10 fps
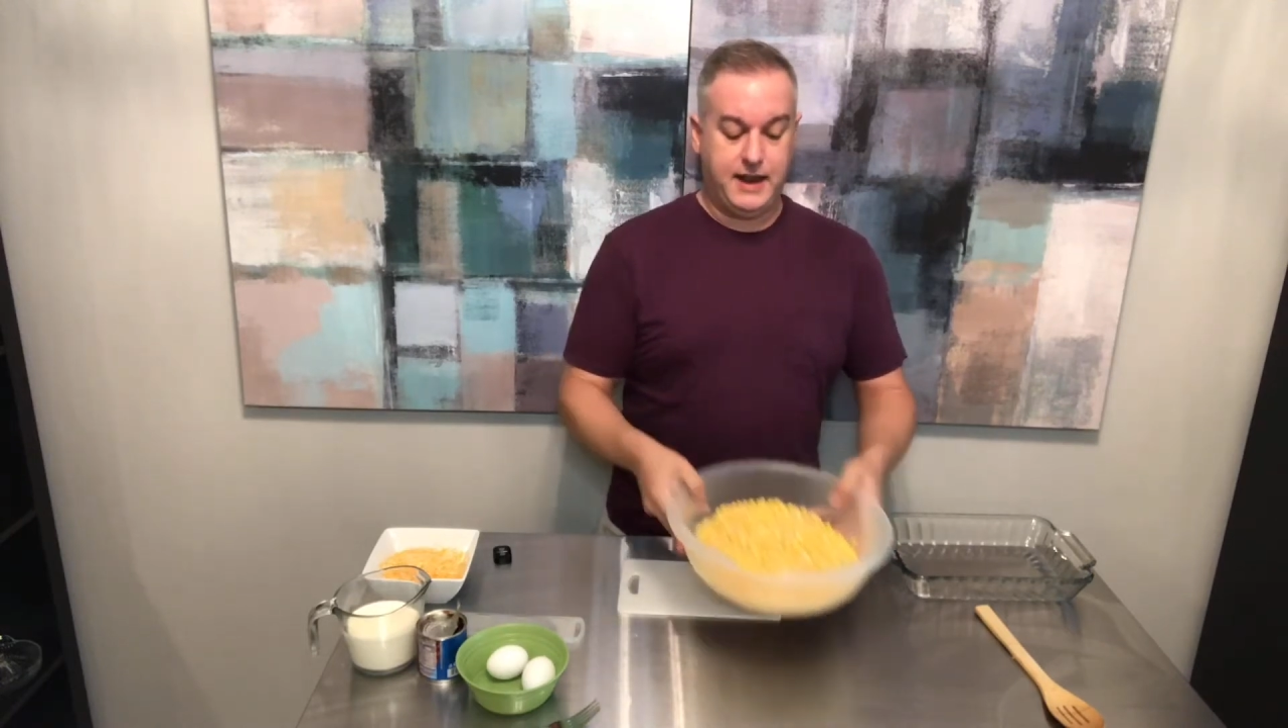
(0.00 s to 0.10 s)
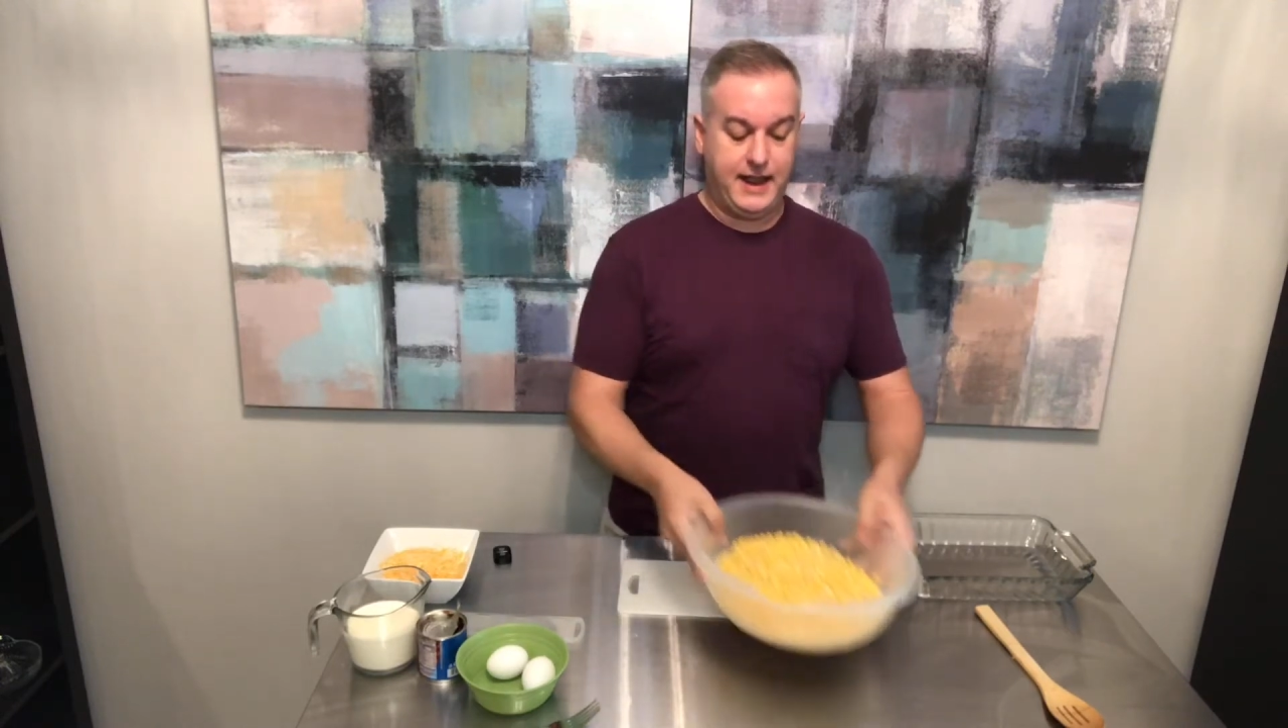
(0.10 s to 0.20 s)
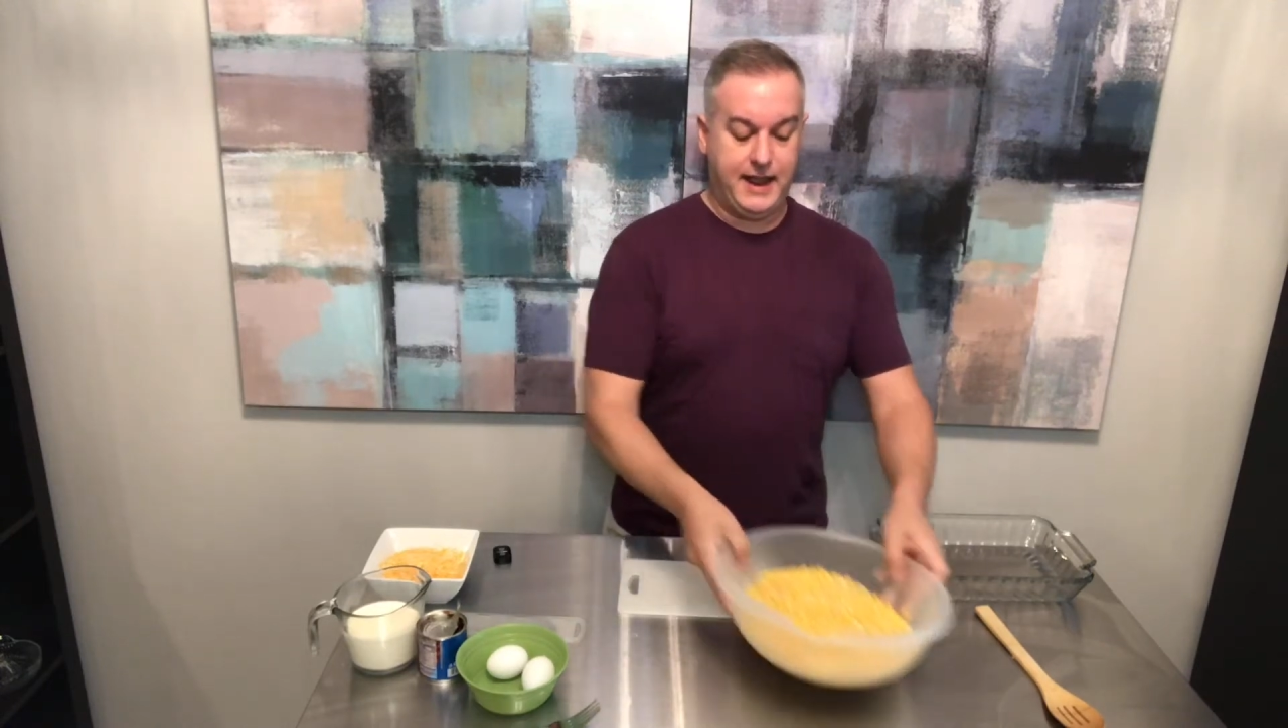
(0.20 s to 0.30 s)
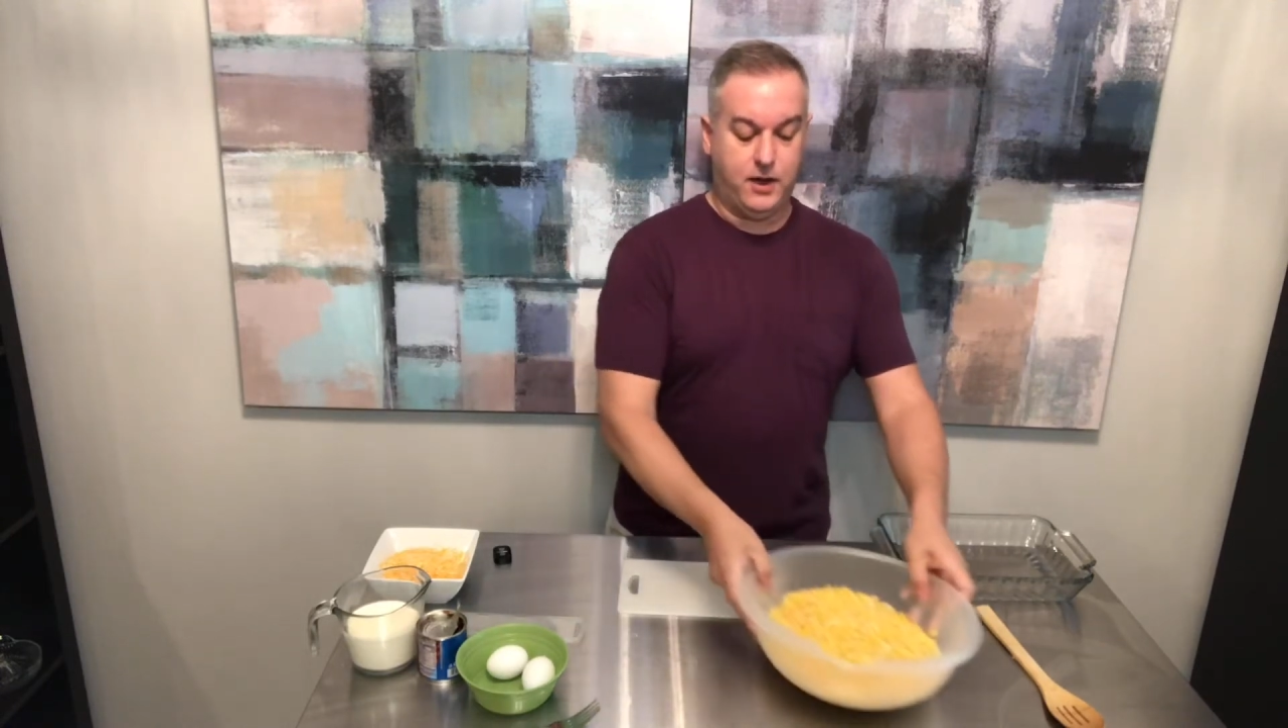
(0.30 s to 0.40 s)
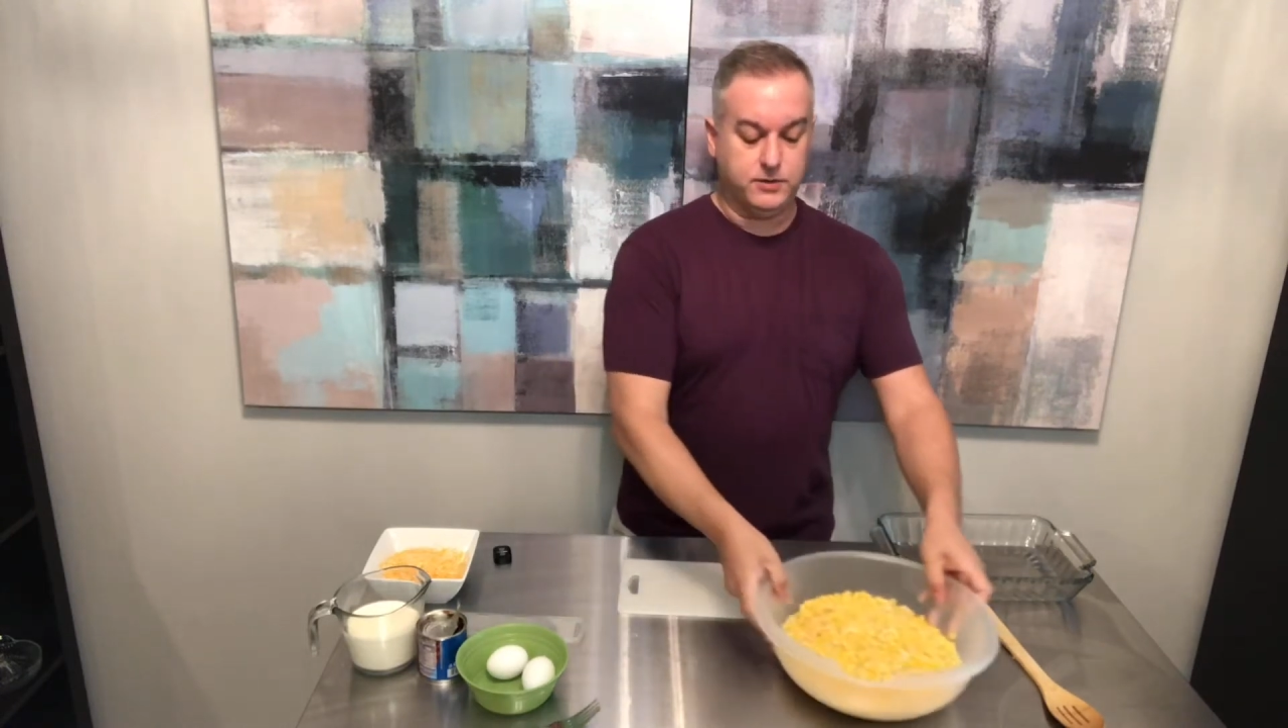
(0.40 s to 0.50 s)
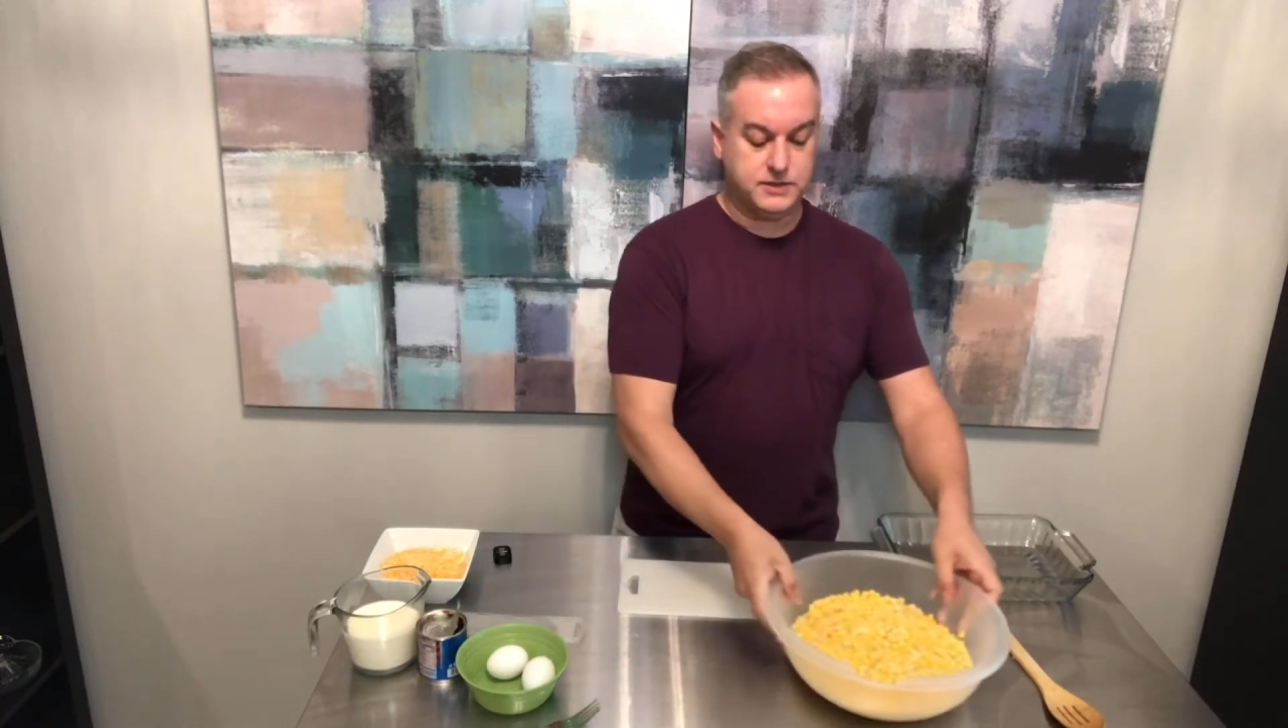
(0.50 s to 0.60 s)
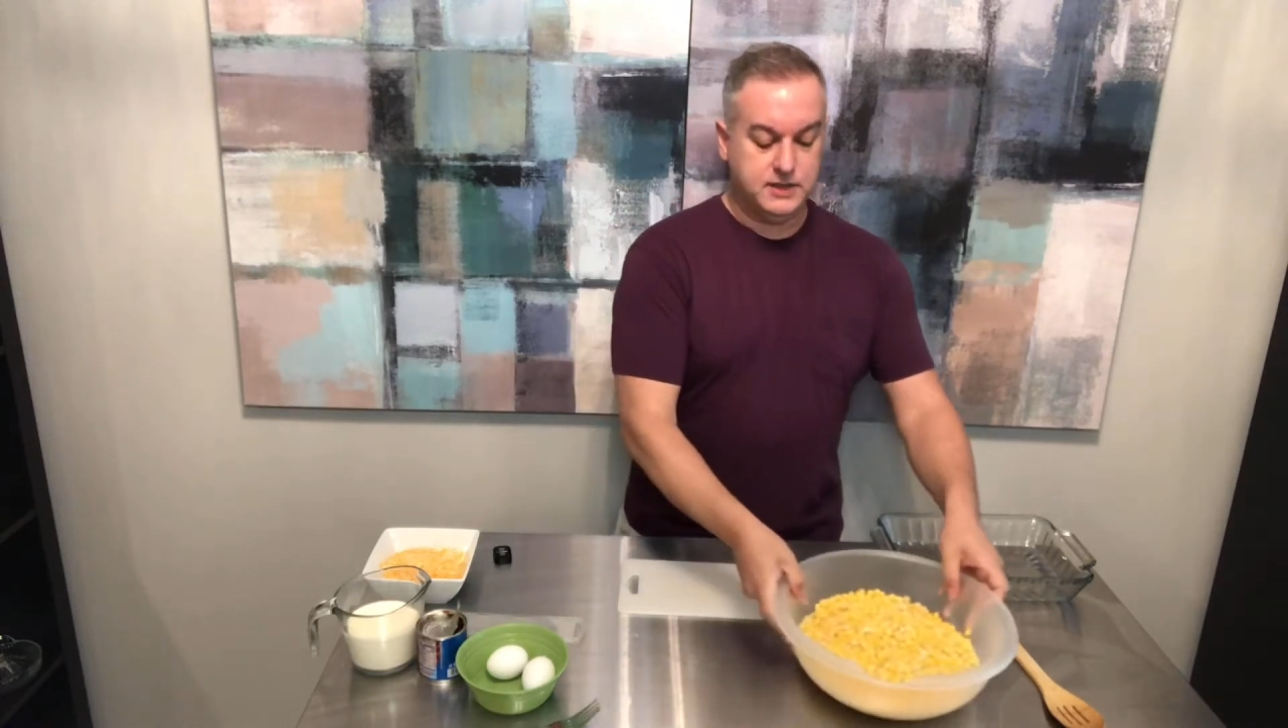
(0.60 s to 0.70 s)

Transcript: out.